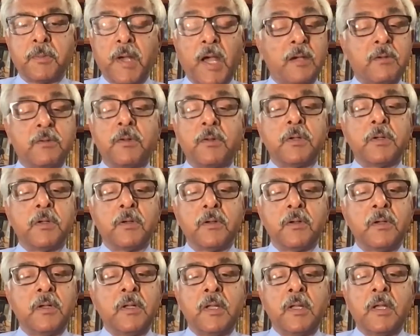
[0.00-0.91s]
I don't
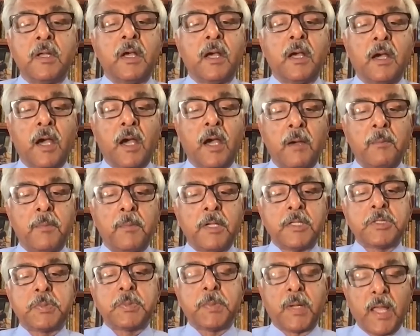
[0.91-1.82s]
know how
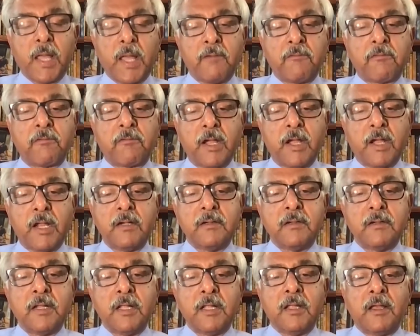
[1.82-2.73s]
much, but I've
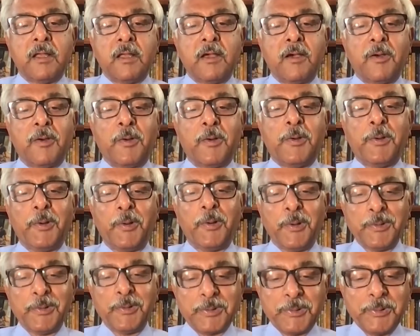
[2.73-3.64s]
read
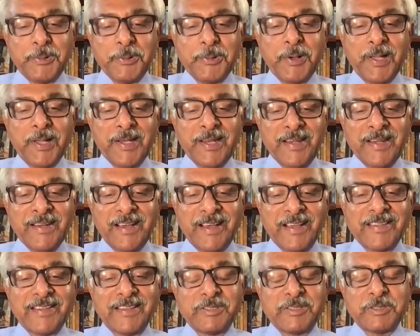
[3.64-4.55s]
on Google and
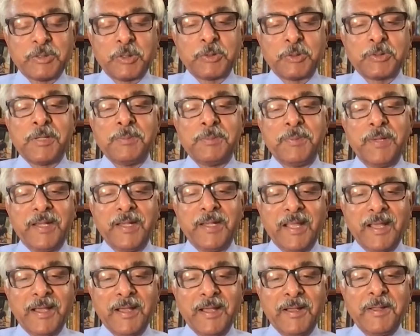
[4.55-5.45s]
other social
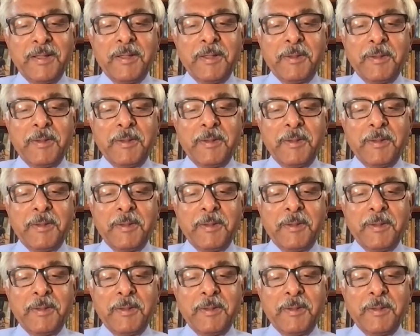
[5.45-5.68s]
media,